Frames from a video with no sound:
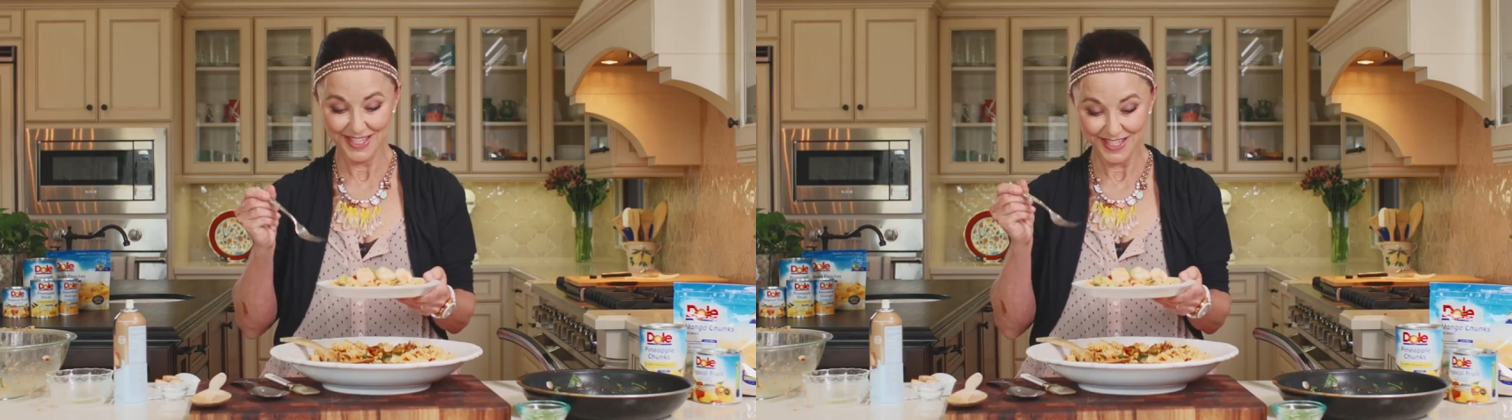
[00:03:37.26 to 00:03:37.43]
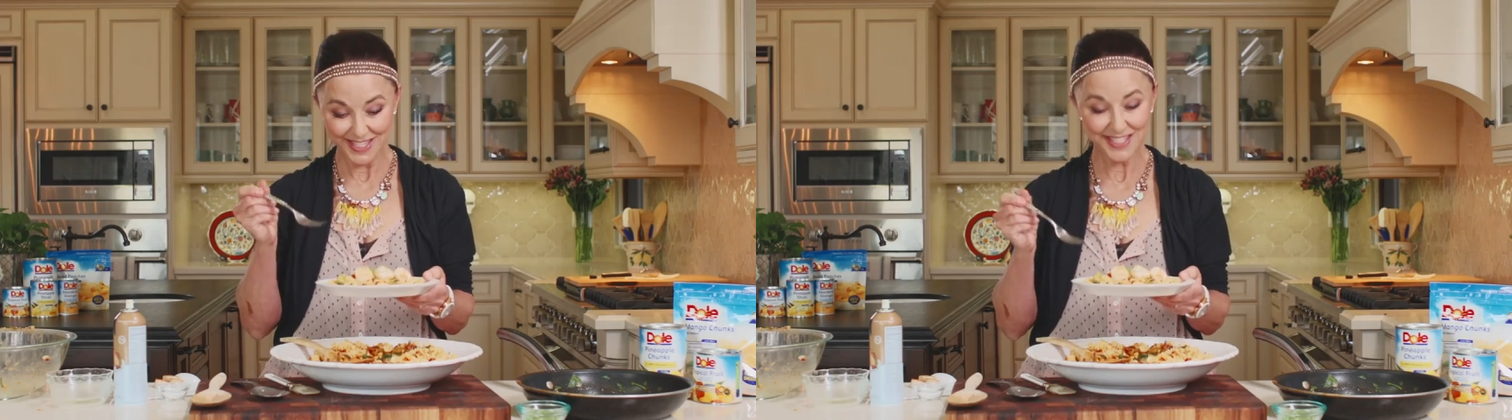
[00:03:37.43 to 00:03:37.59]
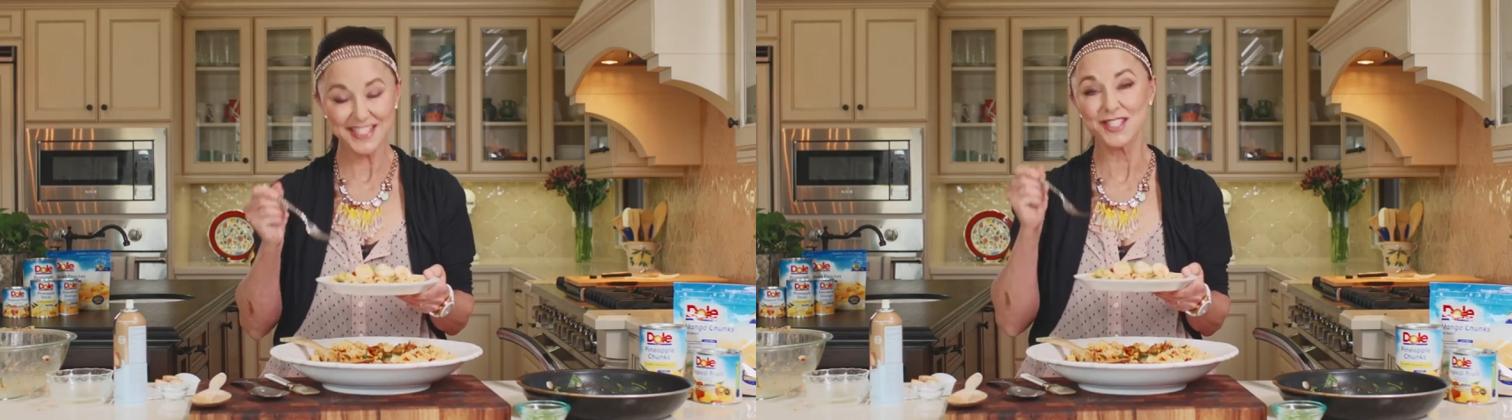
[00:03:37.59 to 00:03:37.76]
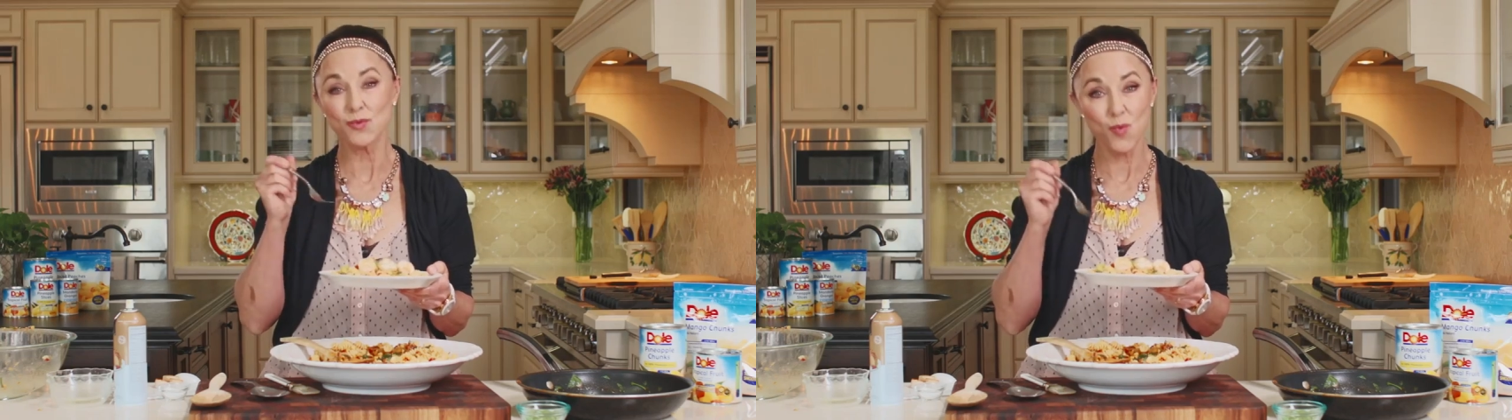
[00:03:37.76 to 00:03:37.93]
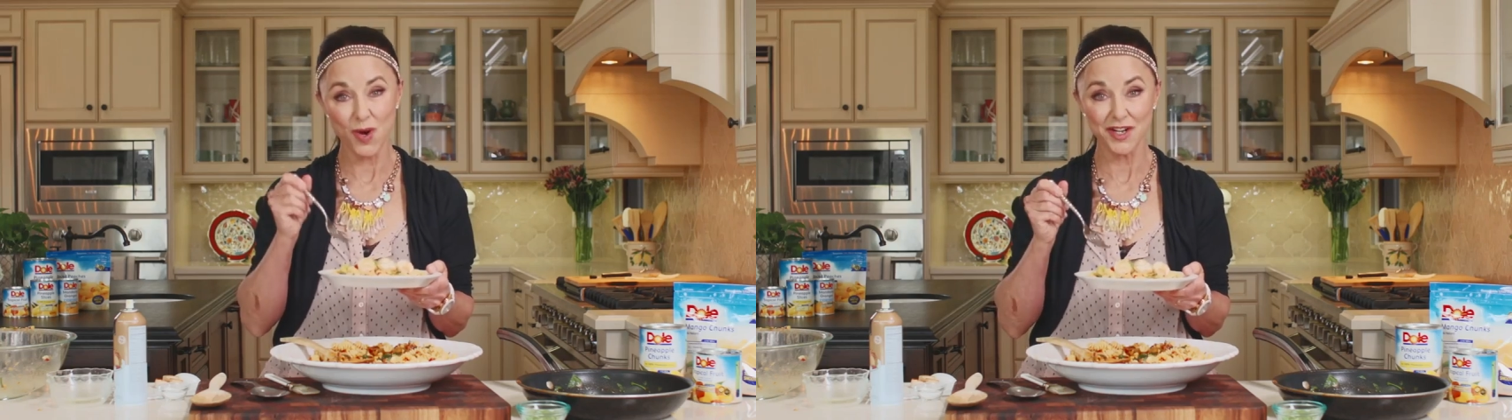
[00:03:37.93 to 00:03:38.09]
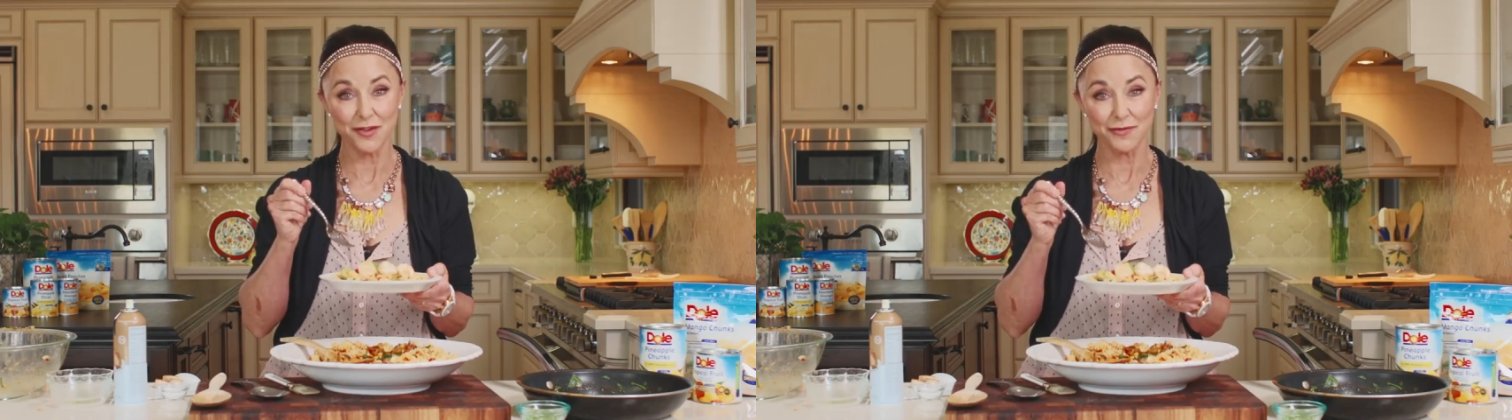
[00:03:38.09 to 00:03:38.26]
This is
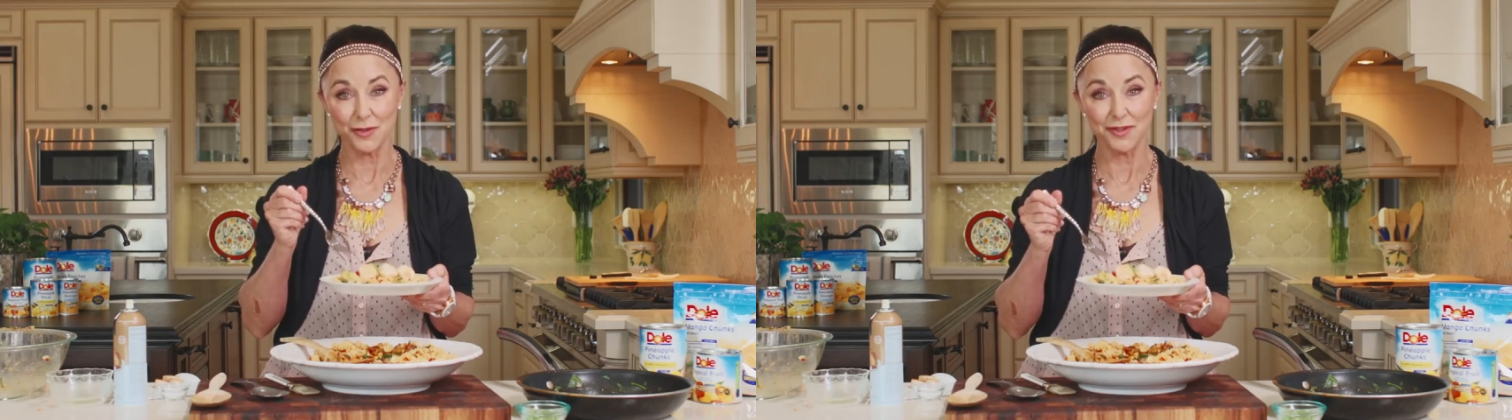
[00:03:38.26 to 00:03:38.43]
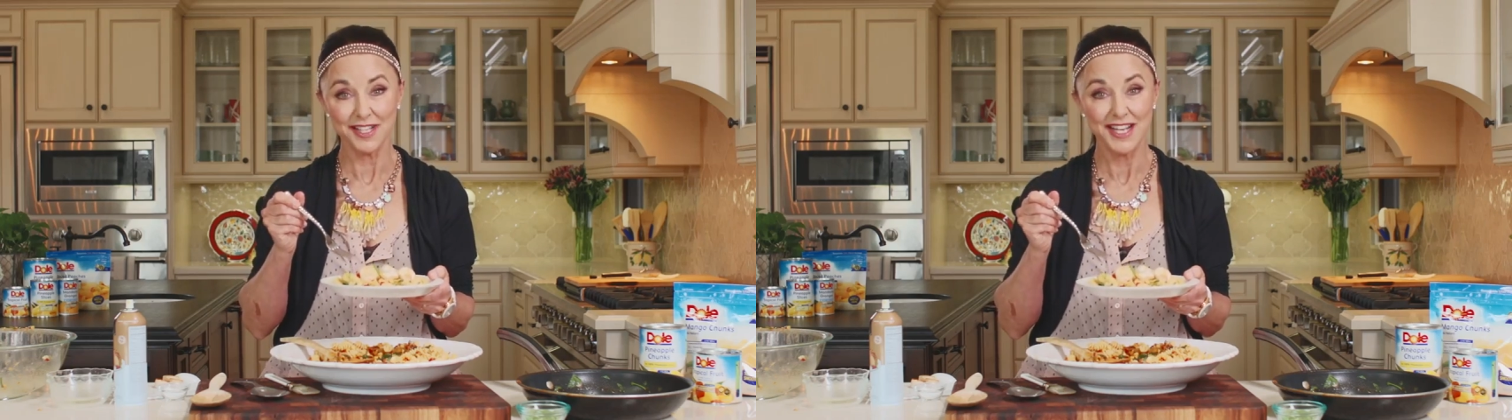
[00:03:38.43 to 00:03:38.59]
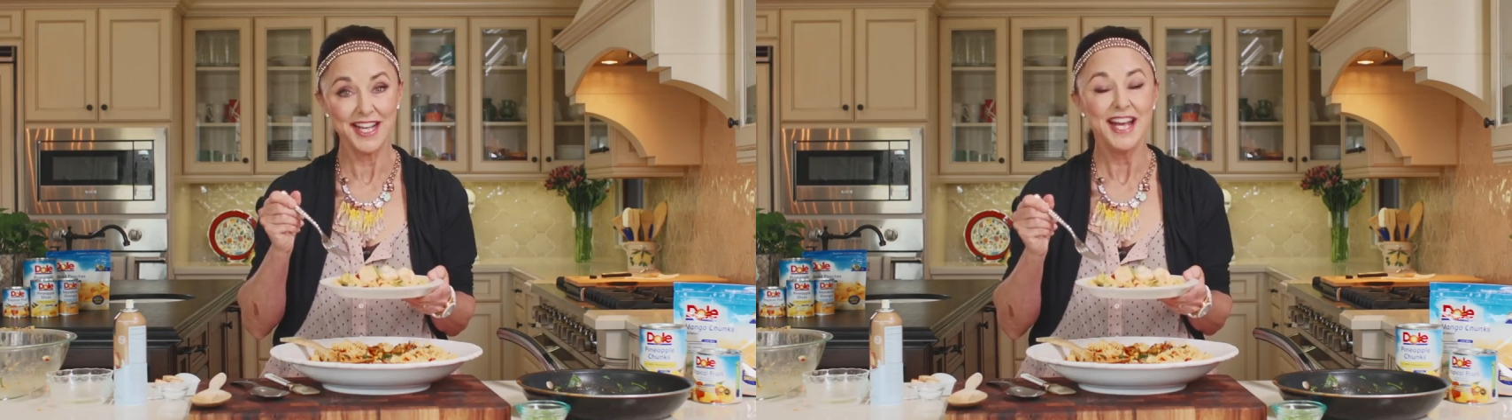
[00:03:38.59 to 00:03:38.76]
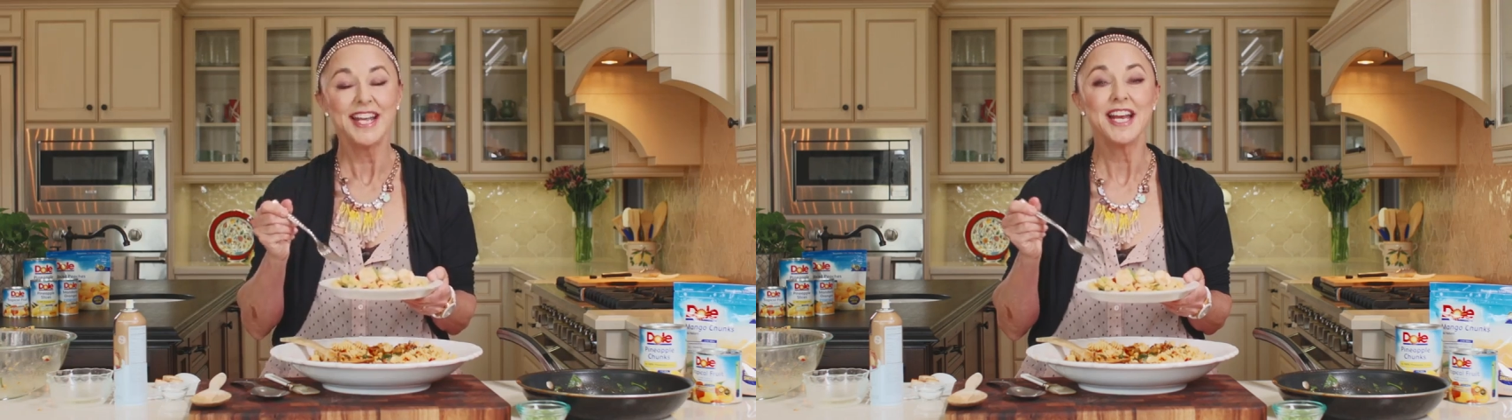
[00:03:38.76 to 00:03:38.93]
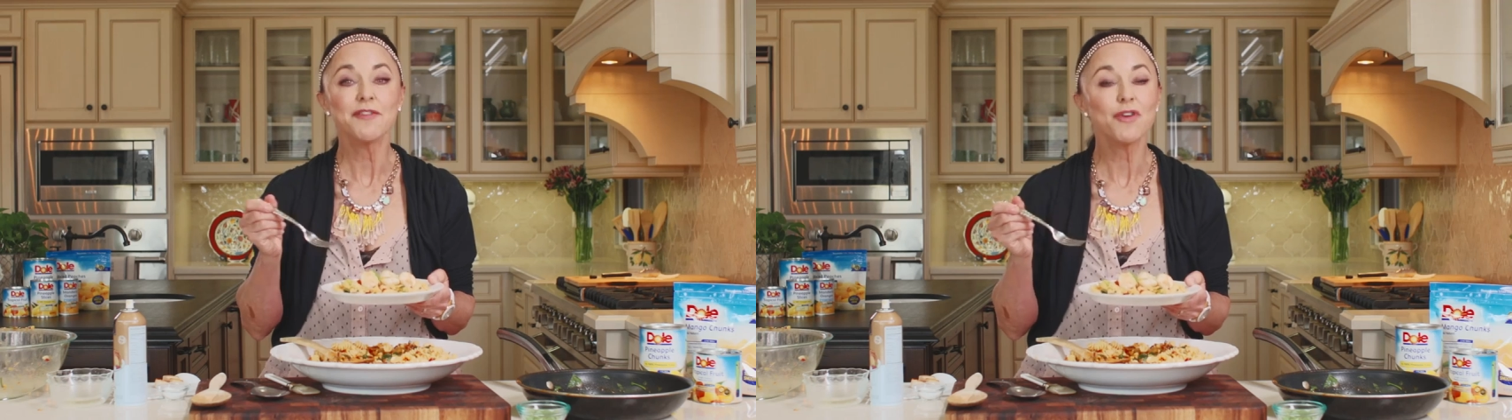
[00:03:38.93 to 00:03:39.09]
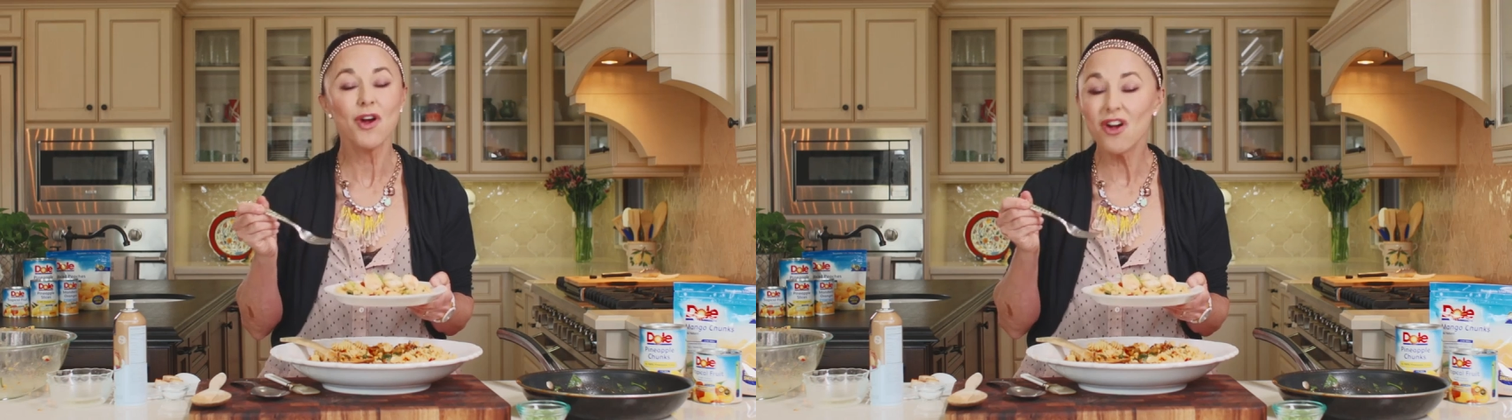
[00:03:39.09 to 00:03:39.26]
wonderful. Now for